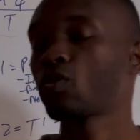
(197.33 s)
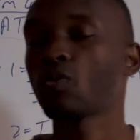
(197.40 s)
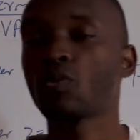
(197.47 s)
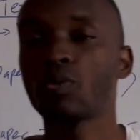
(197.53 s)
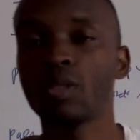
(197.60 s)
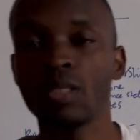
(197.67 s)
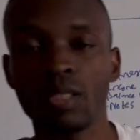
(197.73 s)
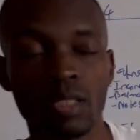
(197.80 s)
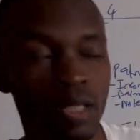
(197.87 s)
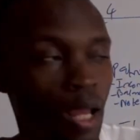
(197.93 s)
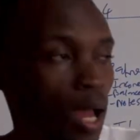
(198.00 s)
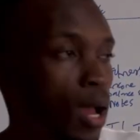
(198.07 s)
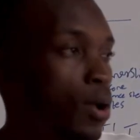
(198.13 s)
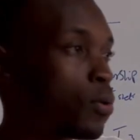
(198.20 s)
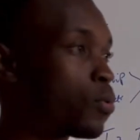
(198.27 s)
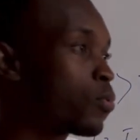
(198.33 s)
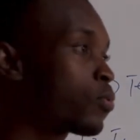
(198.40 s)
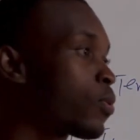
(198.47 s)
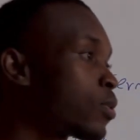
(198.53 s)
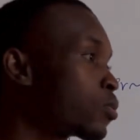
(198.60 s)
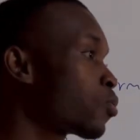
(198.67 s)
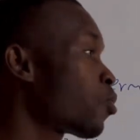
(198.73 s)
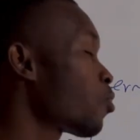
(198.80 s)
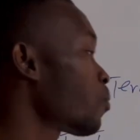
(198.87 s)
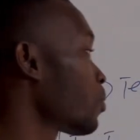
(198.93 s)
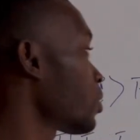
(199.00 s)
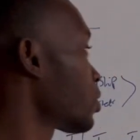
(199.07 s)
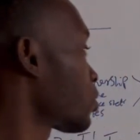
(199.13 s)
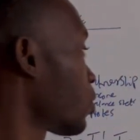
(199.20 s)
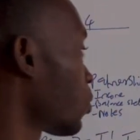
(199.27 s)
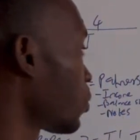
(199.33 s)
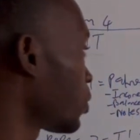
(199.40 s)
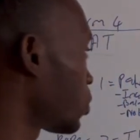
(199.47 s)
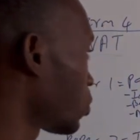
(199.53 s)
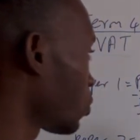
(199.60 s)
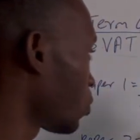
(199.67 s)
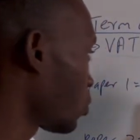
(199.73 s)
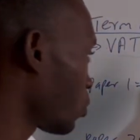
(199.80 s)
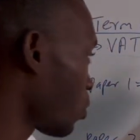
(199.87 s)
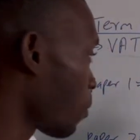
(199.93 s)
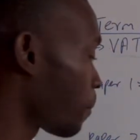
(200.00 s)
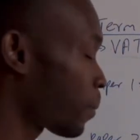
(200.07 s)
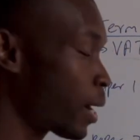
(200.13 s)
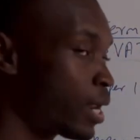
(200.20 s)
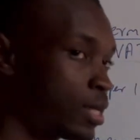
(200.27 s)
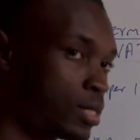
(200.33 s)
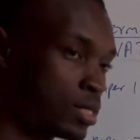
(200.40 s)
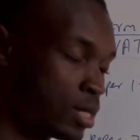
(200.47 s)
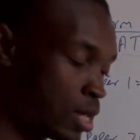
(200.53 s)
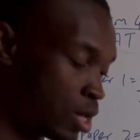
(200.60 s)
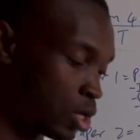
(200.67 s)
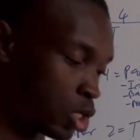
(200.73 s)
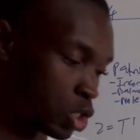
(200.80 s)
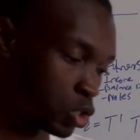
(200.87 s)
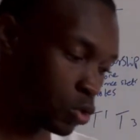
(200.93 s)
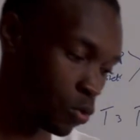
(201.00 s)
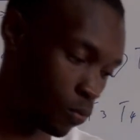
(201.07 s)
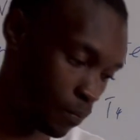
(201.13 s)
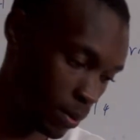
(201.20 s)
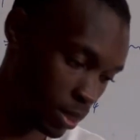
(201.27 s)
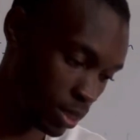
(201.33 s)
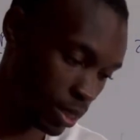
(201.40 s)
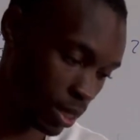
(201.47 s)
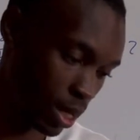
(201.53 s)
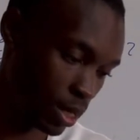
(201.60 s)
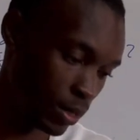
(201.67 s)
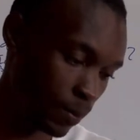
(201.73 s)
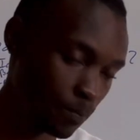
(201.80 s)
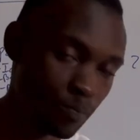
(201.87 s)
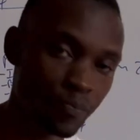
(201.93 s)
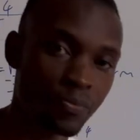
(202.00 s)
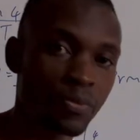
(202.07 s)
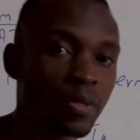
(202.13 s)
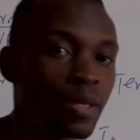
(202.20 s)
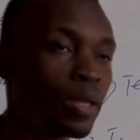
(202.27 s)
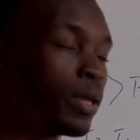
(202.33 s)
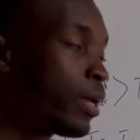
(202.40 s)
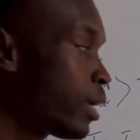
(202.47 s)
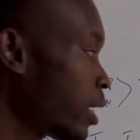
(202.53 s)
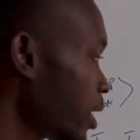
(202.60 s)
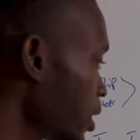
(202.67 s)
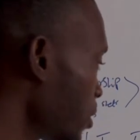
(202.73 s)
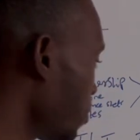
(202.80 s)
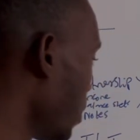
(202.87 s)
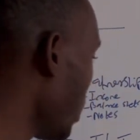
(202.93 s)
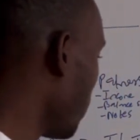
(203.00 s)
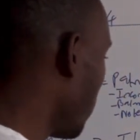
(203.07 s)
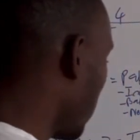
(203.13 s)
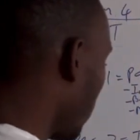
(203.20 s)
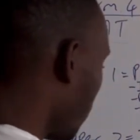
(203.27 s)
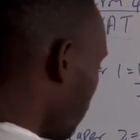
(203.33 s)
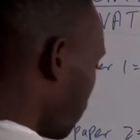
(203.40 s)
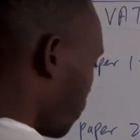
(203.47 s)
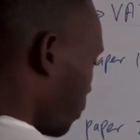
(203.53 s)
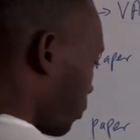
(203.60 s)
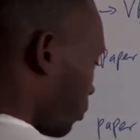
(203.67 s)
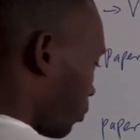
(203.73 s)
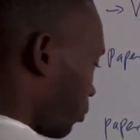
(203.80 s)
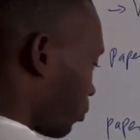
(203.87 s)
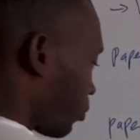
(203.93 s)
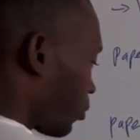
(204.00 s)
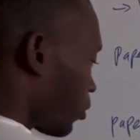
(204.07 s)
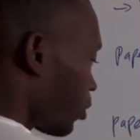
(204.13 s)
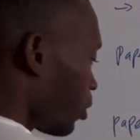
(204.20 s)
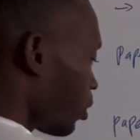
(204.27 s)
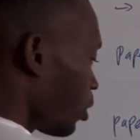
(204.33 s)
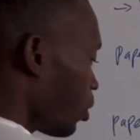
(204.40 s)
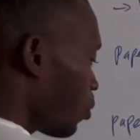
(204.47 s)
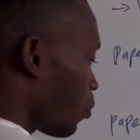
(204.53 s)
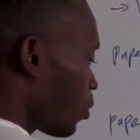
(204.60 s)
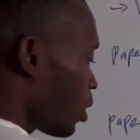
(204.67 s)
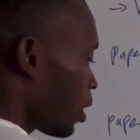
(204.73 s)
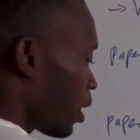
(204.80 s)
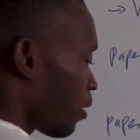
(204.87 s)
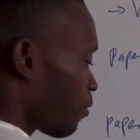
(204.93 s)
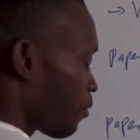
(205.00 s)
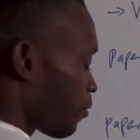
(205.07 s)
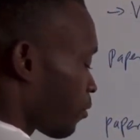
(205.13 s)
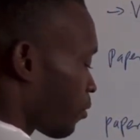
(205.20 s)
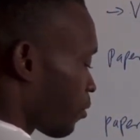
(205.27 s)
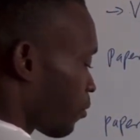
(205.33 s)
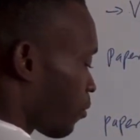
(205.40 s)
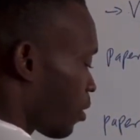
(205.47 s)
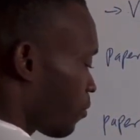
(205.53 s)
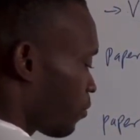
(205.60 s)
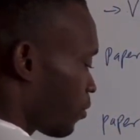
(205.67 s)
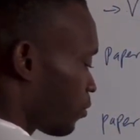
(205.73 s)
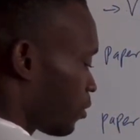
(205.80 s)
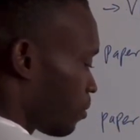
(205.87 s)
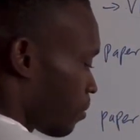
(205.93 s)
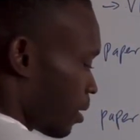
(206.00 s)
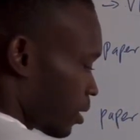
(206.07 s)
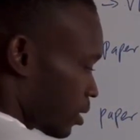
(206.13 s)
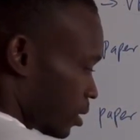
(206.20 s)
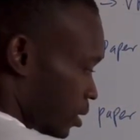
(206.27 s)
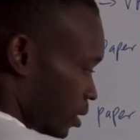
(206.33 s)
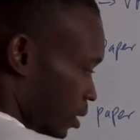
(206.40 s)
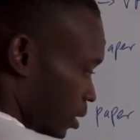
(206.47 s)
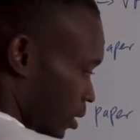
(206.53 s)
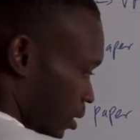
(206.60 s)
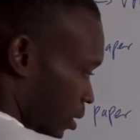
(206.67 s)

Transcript: So this is how your scope is going to comprise. So basically, each paper will have 150 marks